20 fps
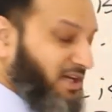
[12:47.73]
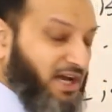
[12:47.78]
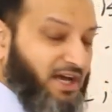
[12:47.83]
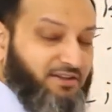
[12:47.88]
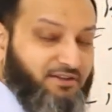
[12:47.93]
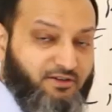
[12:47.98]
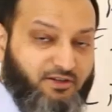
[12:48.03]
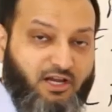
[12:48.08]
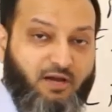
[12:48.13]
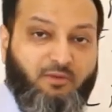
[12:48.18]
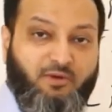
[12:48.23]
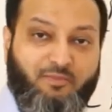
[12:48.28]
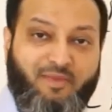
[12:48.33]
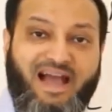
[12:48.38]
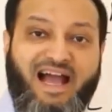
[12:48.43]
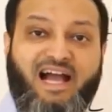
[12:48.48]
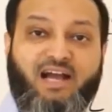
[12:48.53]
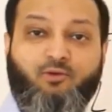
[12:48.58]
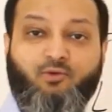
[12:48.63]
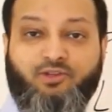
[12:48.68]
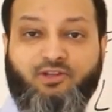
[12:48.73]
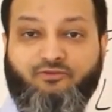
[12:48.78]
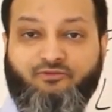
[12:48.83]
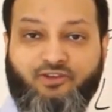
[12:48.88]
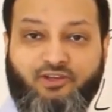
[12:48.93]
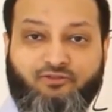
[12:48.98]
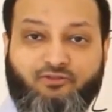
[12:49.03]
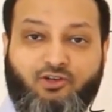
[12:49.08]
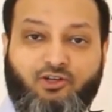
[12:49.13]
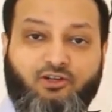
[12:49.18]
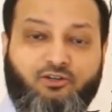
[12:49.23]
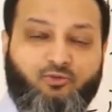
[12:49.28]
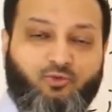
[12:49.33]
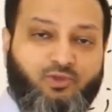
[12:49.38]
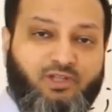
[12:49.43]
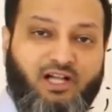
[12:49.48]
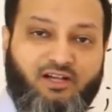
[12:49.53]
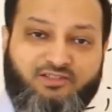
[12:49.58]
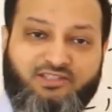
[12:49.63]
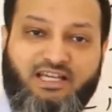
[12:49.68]
and they're coming back with a fever,
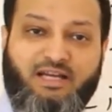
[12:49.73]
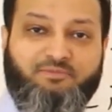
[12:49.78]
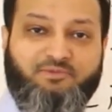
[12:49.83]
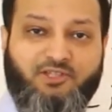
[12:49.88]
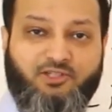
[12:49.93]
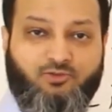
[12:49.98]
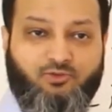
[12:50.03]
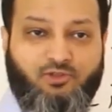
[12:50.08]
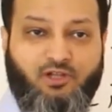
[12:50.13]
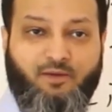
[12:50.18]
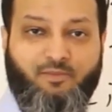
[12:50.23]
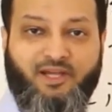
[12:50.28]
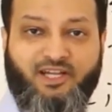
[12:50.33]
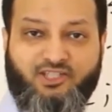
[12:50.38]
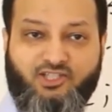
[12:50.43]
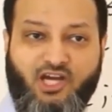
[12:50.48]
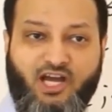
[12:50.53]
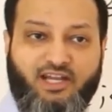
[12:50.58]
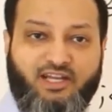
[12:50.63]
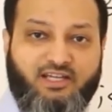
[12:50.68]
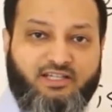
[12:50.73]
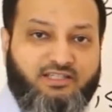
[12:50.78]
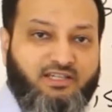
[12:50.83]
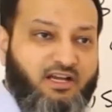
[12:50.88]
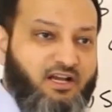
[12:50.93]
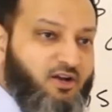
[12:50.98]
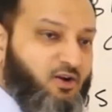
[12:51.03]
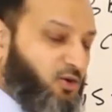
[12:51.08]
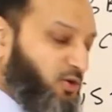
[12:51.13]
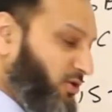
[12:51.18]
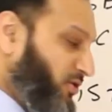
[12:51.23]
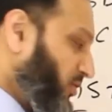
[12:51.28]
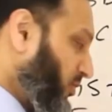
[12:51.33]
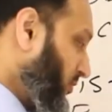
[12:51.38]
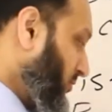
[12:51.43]
rule out sepsis, rule out meningitis, or they're